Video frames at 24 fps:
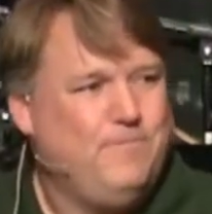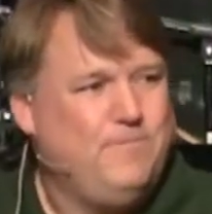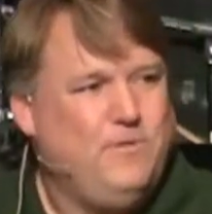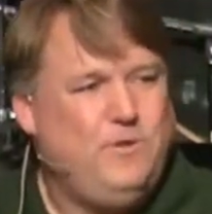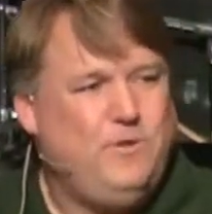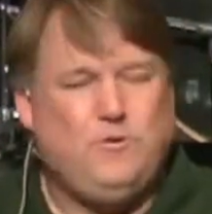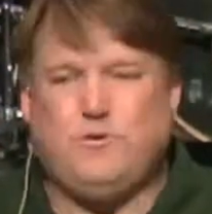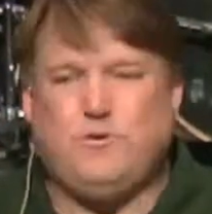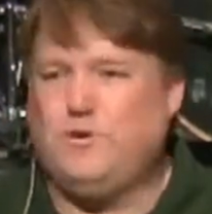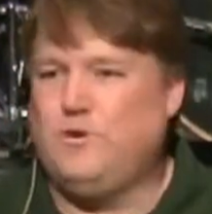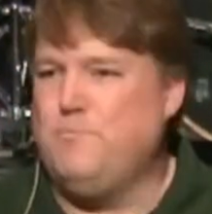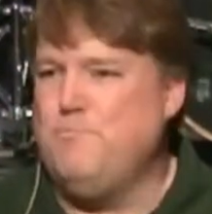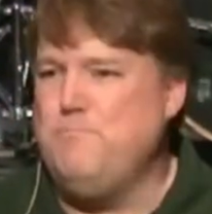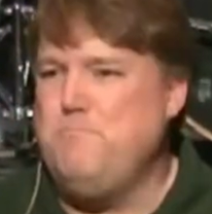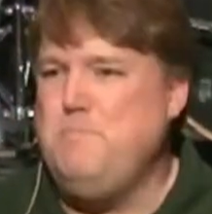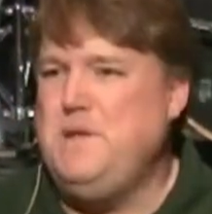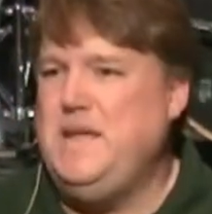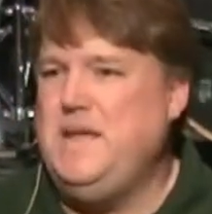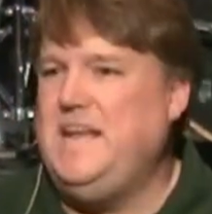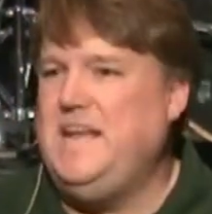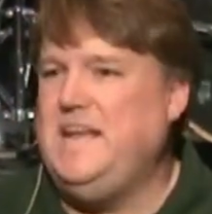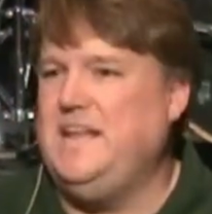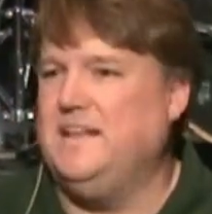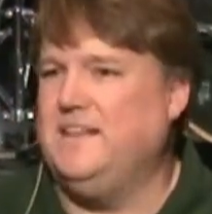You could
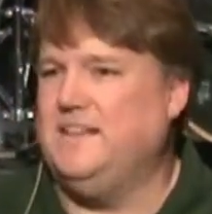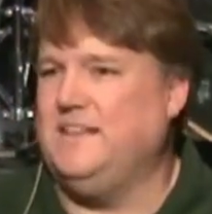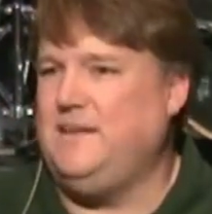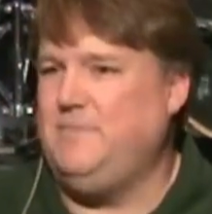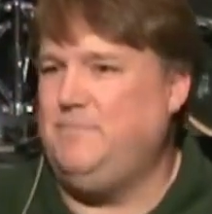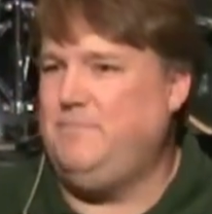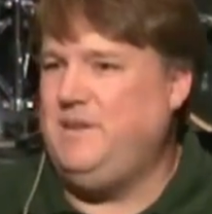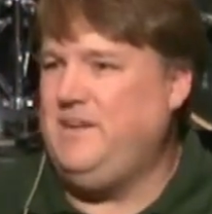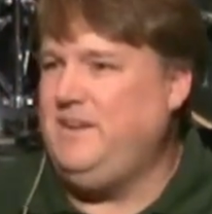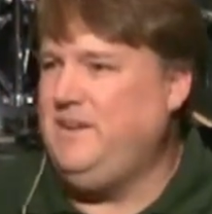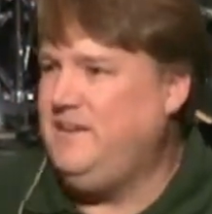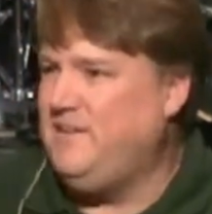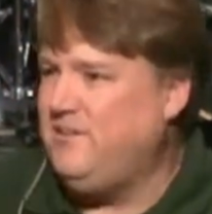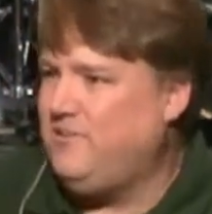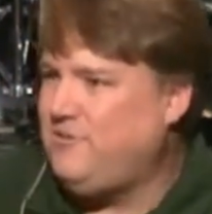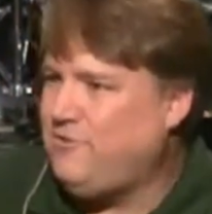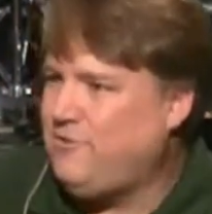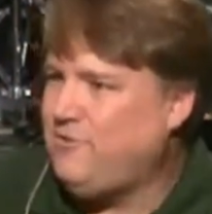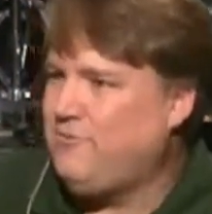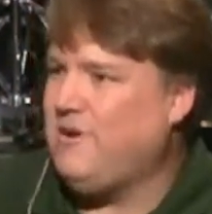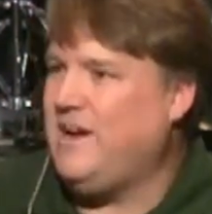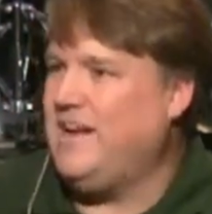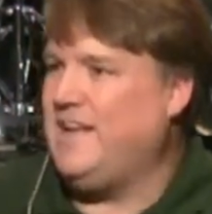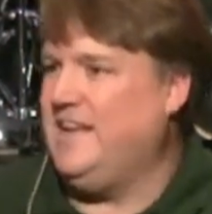immediately be
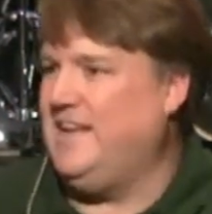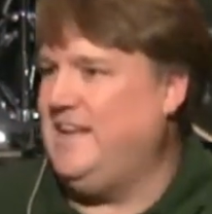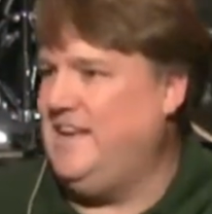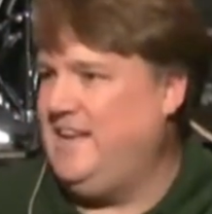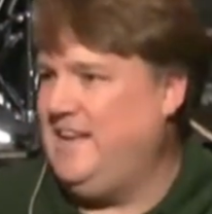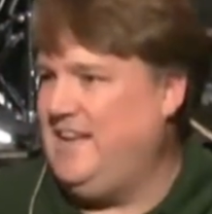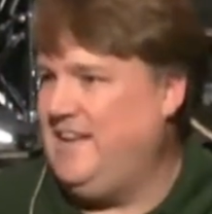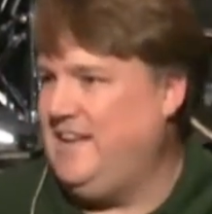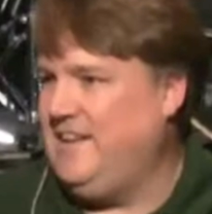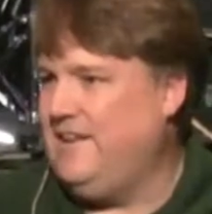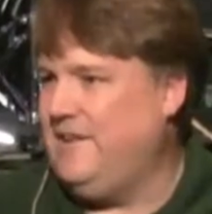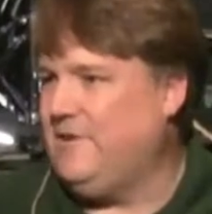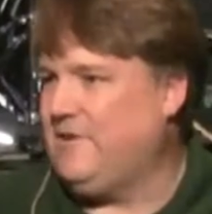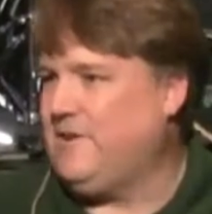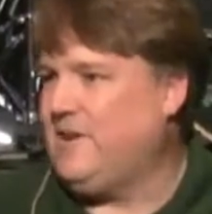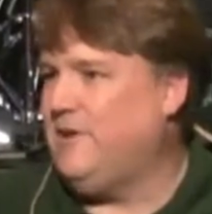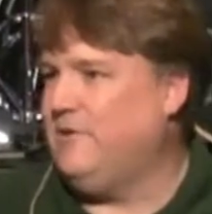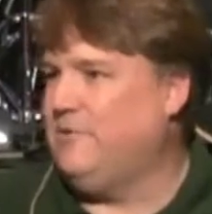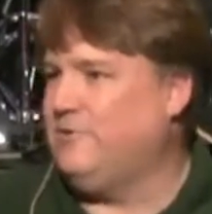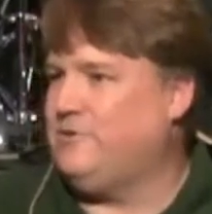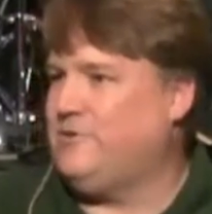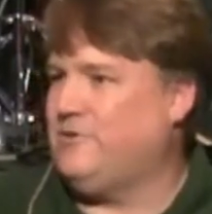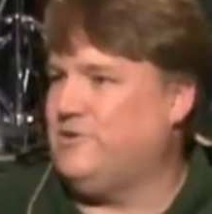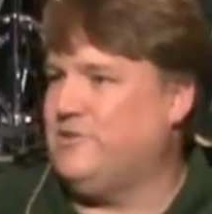discredited in their
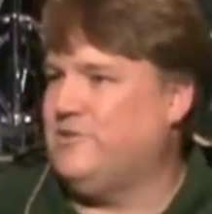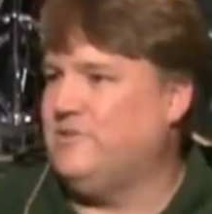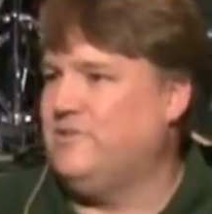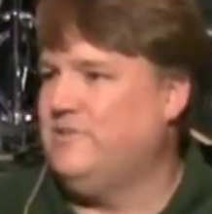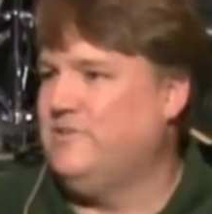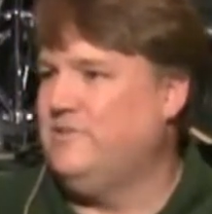culture.